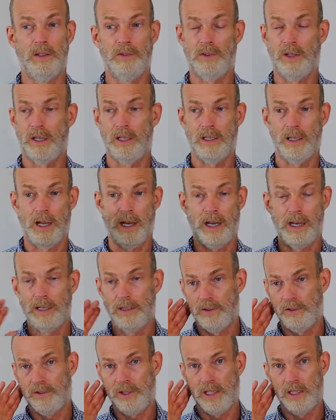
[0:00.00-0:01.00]
saying, I
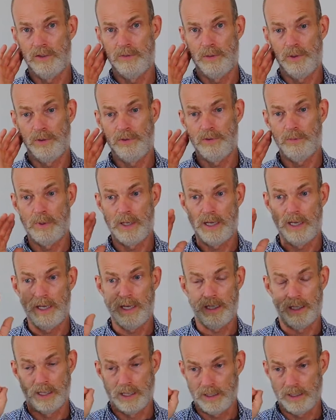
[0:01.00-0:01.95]
understand the voice in my head.